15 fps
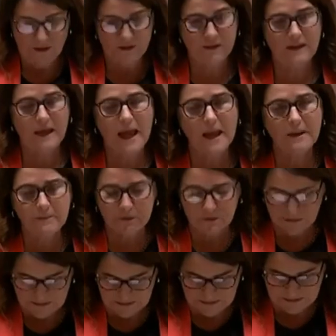The
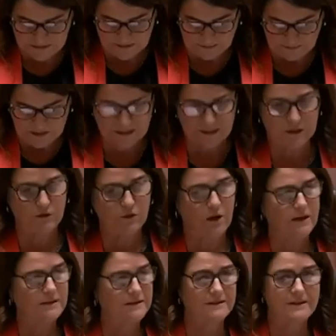ambulance system is in
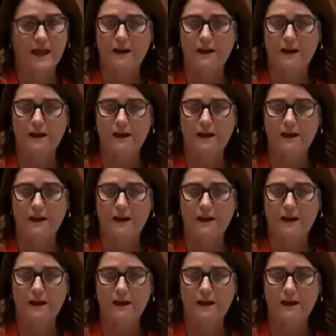crisis.